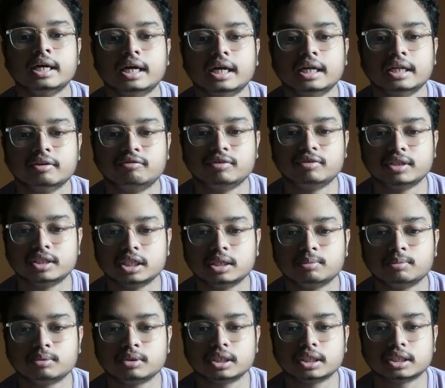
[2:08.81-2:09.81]
and the Fischer
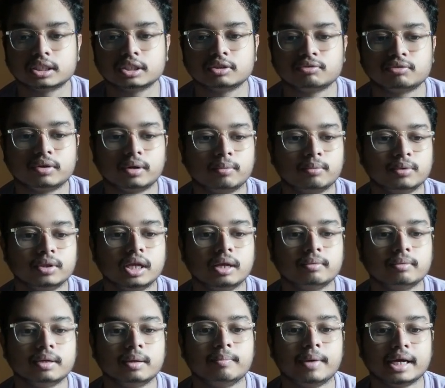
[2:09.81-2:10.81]
projection formula
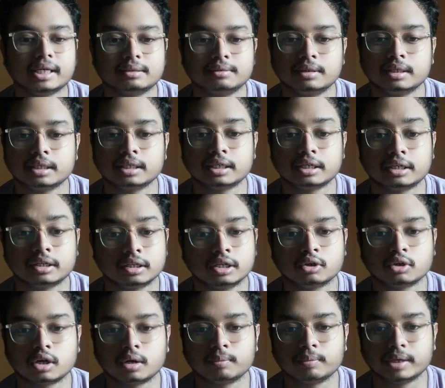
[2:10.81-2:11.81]
of the maximum written on the
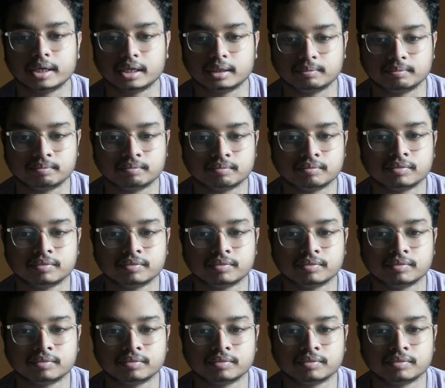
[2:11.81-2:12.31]
top atom.